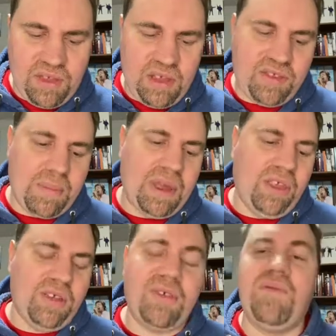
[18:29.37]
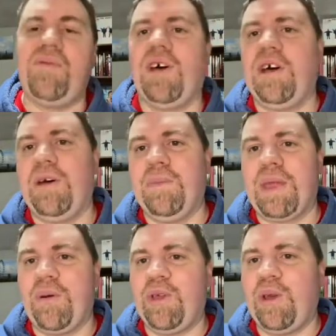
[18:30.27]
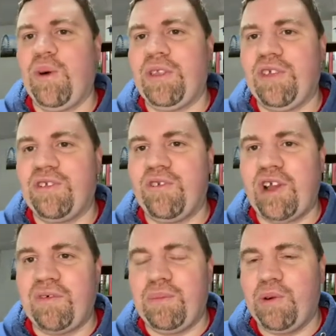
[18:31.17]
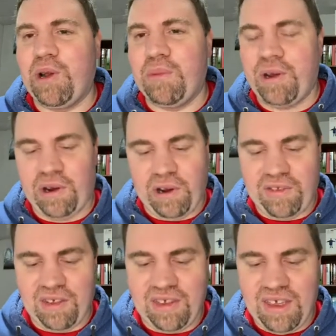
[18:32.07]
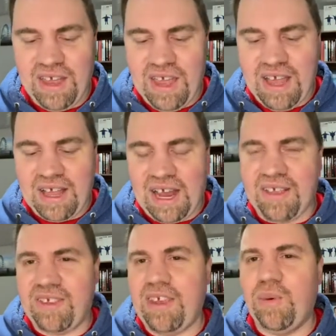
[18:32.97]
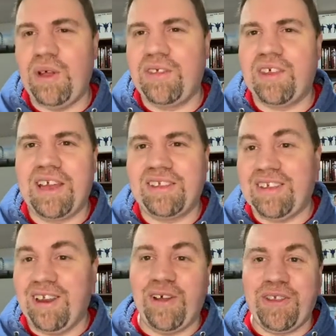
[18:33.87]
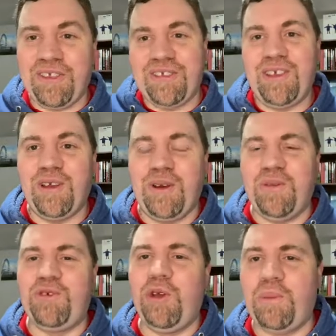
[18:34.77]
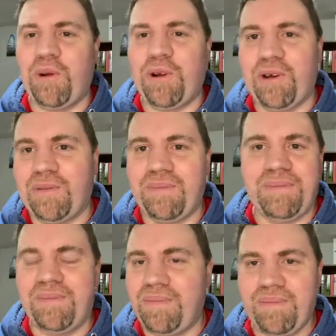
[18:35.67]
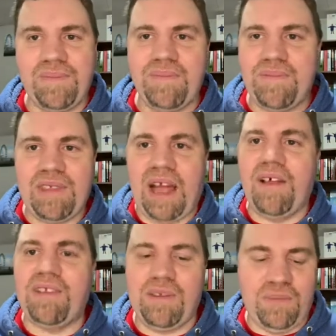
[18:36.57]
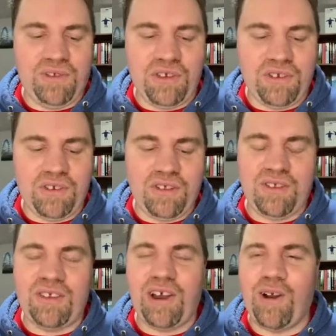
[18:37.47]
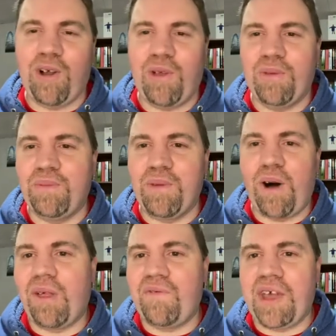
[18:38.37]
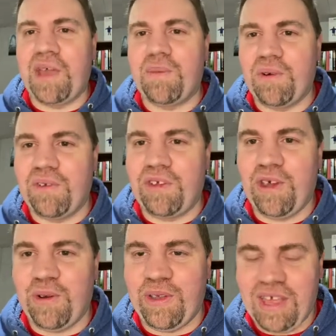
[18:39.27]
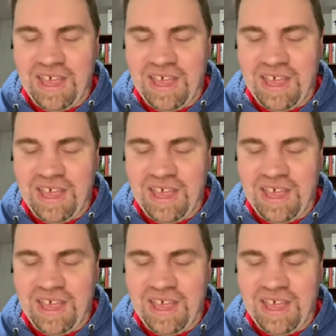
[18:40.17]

it's on my list of, I really wanted to listen to Traveling Wilburys and kind of see what it's like to get all these, you know, super talented musicians that are all Hall of Famers, you know,